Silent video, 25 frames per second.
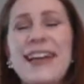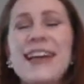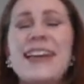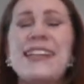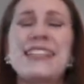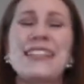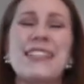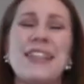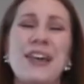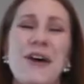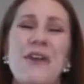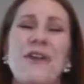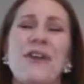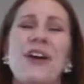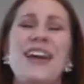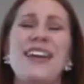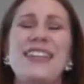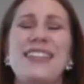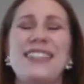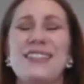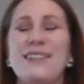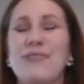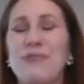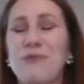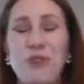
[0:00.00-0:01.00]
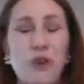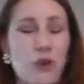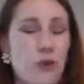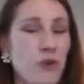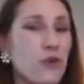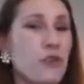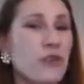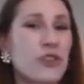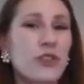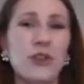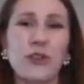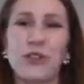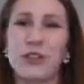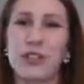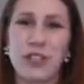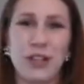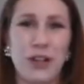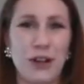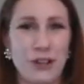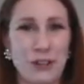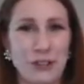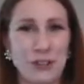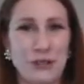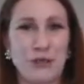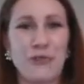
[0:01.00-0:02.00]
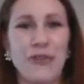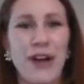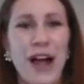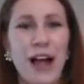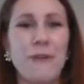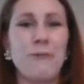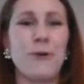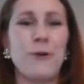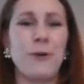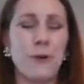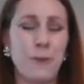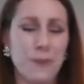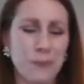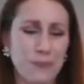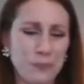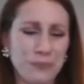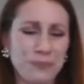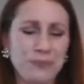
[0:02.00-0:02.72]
So it's crucial to your survival.